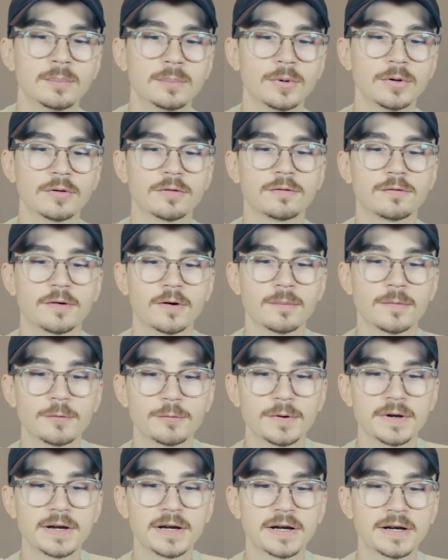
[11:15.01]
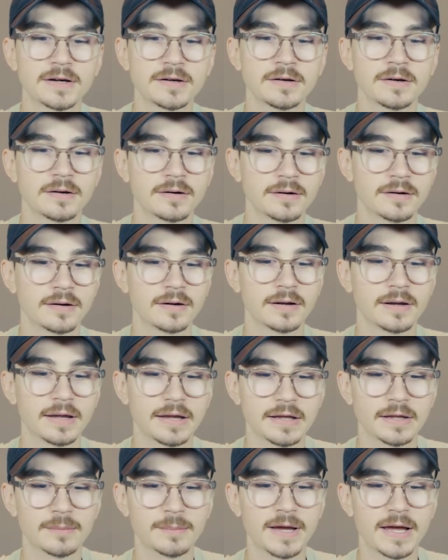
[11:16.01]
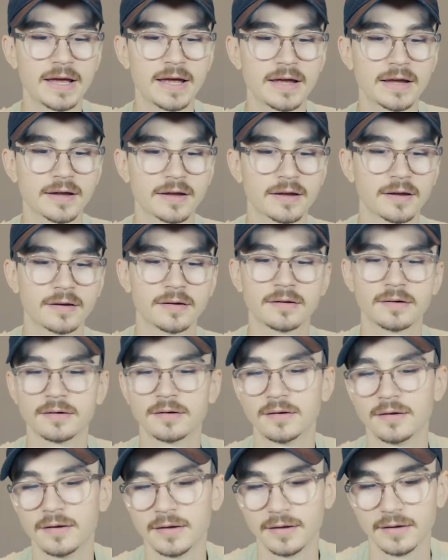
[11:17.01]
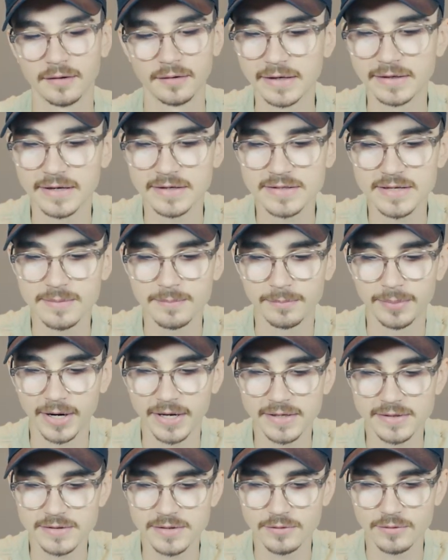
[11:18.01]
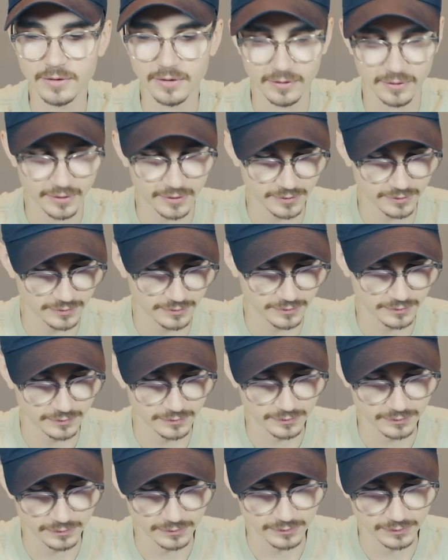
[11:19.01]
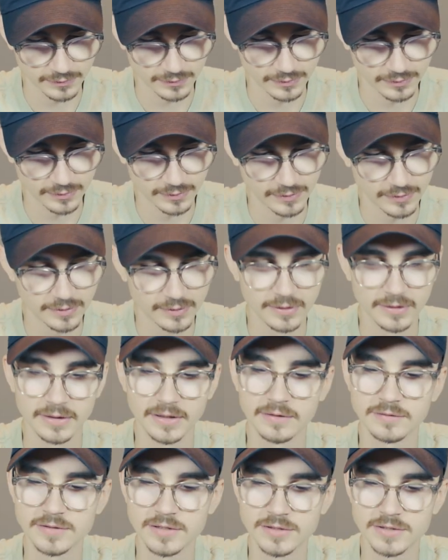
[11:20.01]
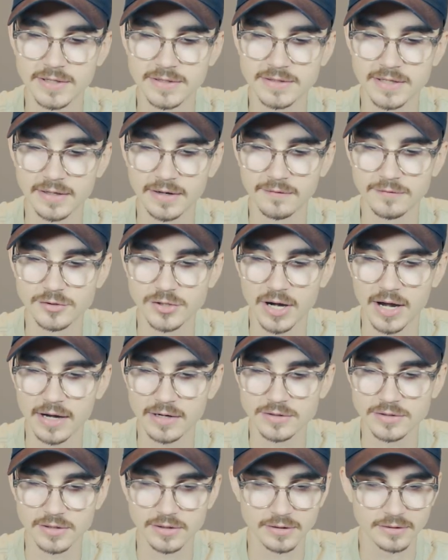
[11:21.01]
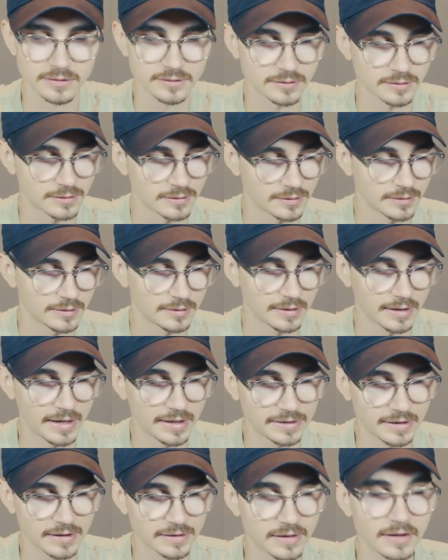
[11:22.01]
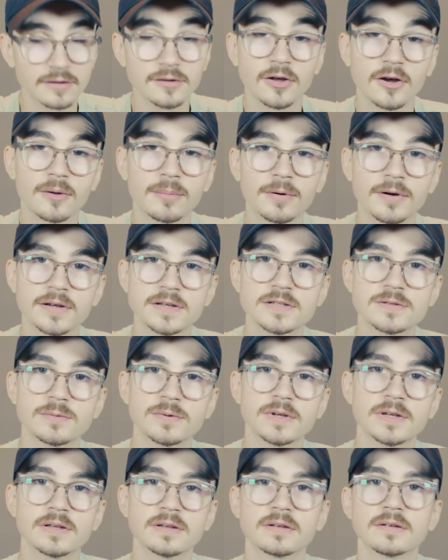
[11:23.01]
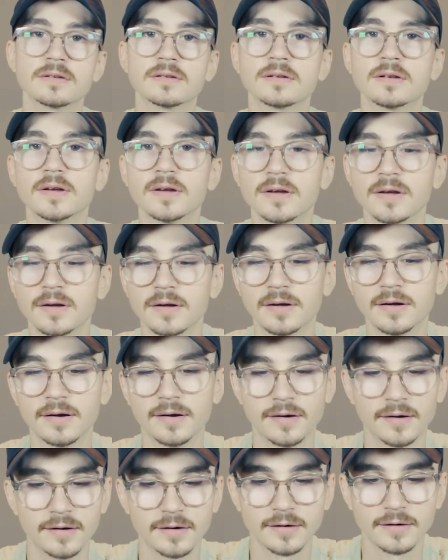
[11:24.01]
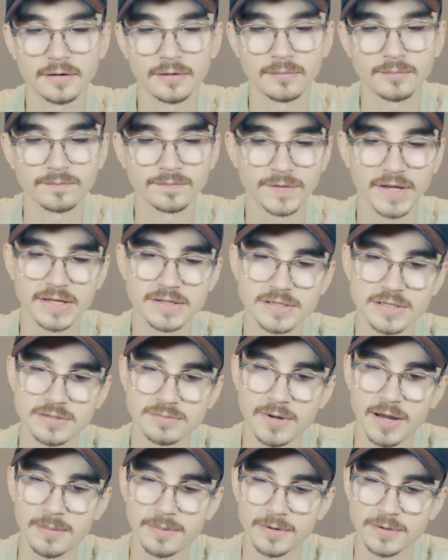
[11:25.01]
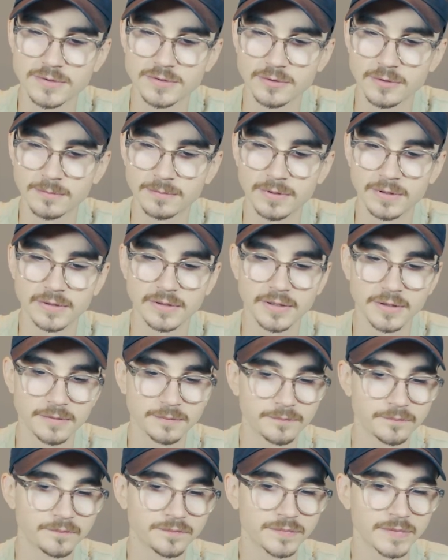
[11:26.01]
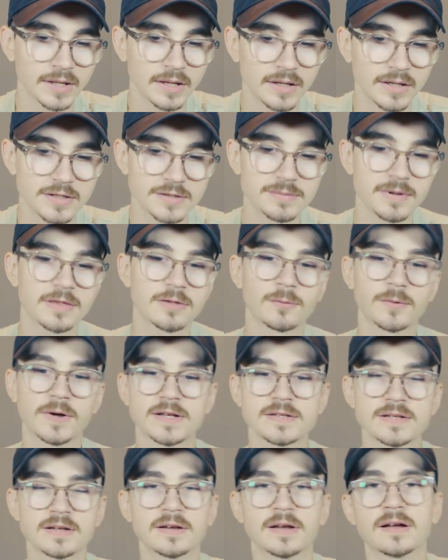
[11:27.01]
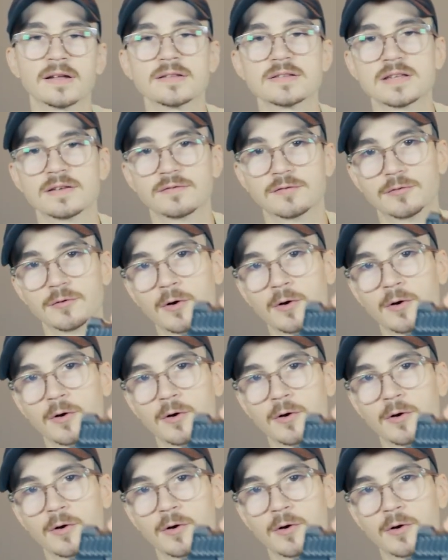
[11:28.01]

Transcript: both from the rear and the back. It doesn't bite too hard, gives you just enough traction. I think they look pretty sweet. That's just my personal opinion. Smith & Wesson guns have